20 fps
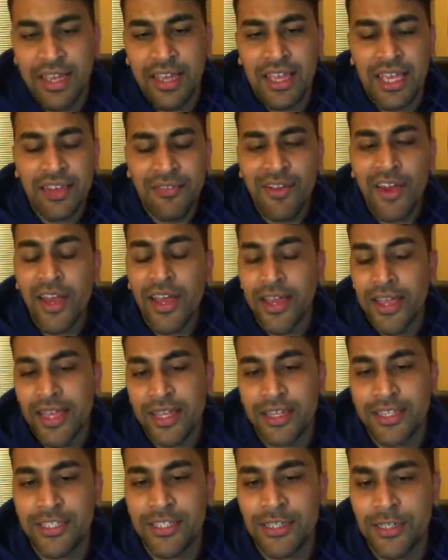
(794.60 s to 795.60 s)
If our head
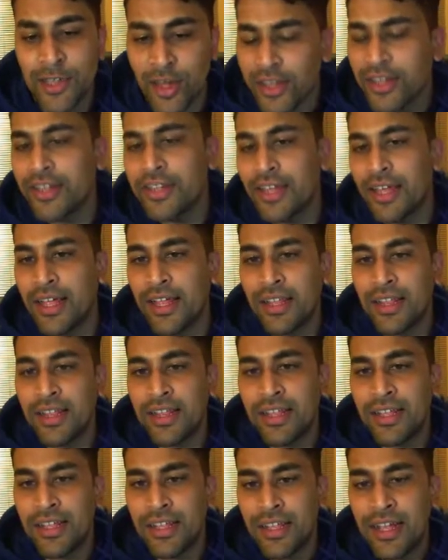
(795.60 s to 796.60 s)
is not null,
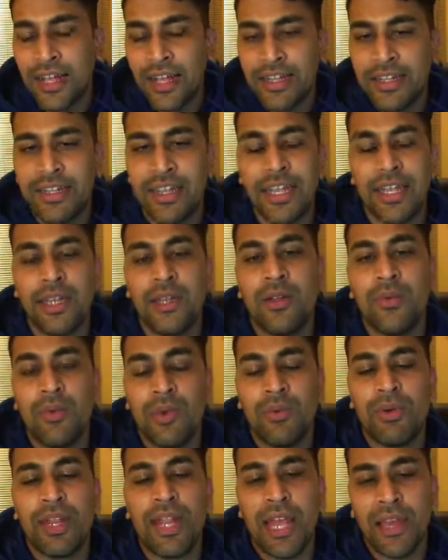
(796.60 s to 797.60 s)
then we
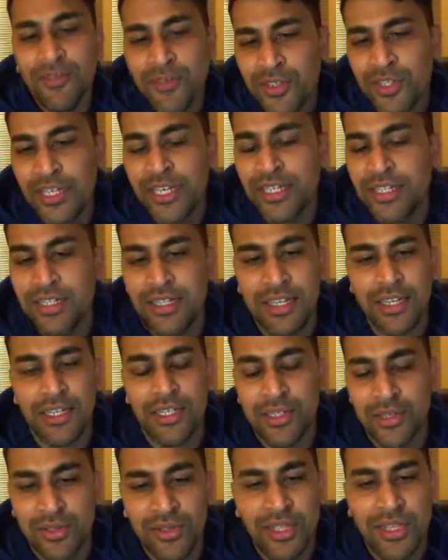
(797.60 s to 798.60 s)
would have to iterate
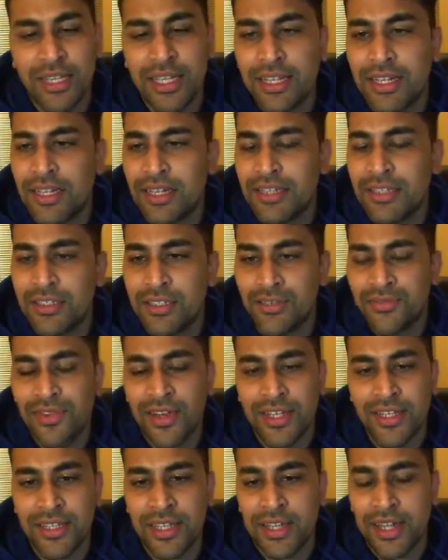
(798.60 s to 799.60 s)
through the linked list to
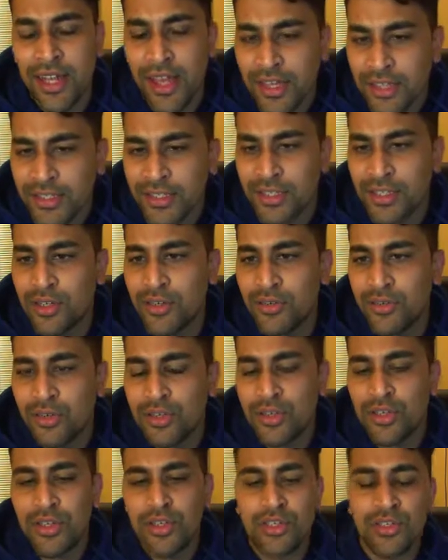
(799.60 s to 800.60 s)
find the last node
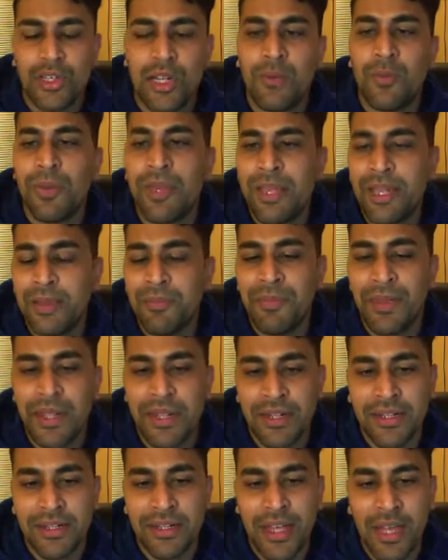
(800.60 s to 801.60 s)
so that we can
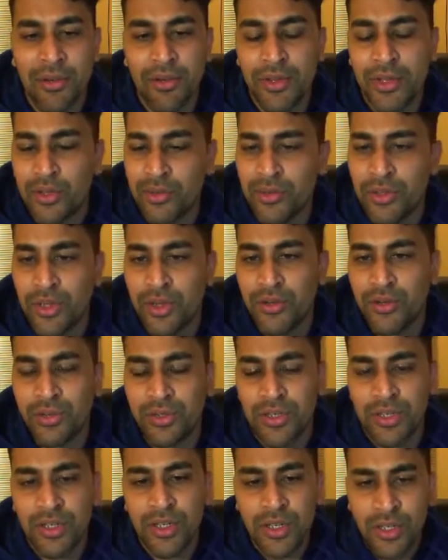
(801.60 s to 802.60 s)
append our new node
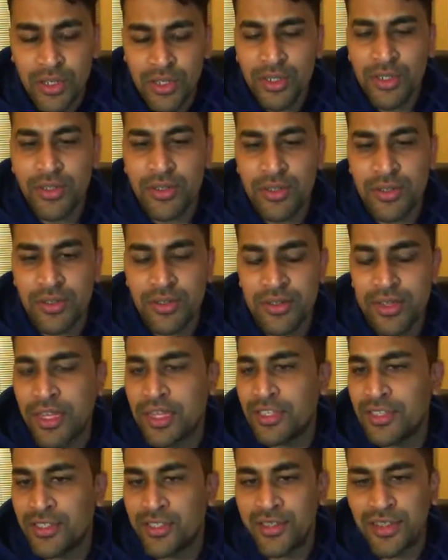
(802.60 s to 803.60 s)

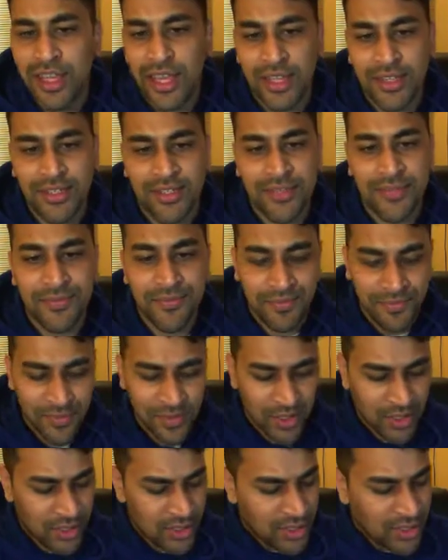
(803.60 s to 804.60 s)
next to that.
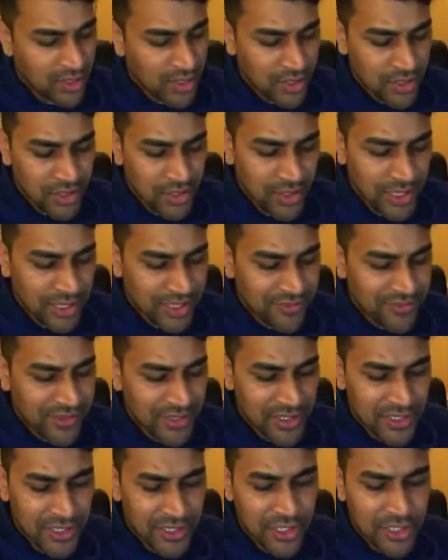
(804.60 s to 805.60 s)
So let's
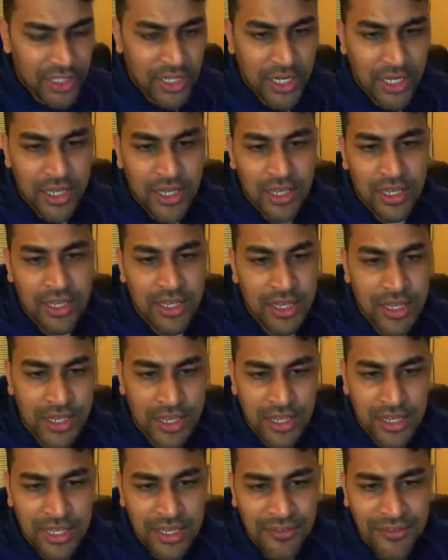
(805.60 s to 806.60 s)
firstly check
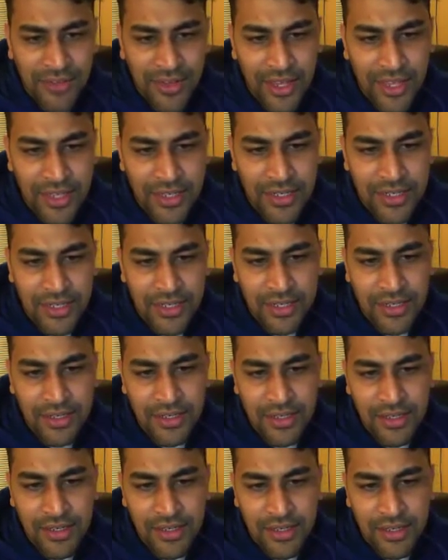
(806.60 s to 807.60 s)
if head
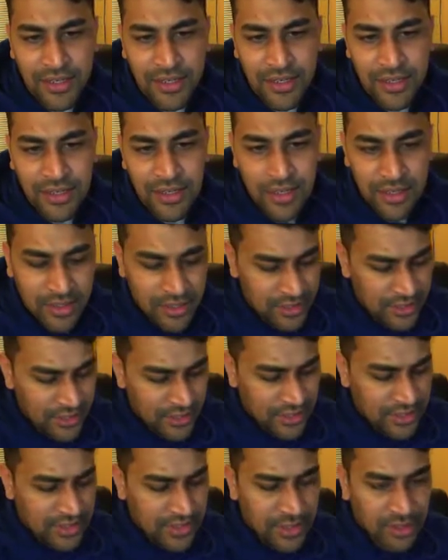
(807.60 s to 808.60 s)

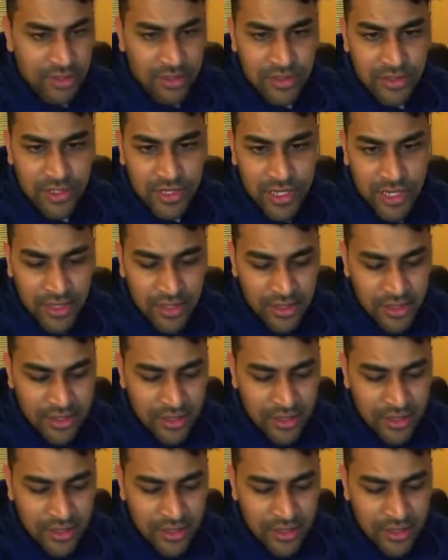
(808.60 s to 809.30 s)
is equal to null.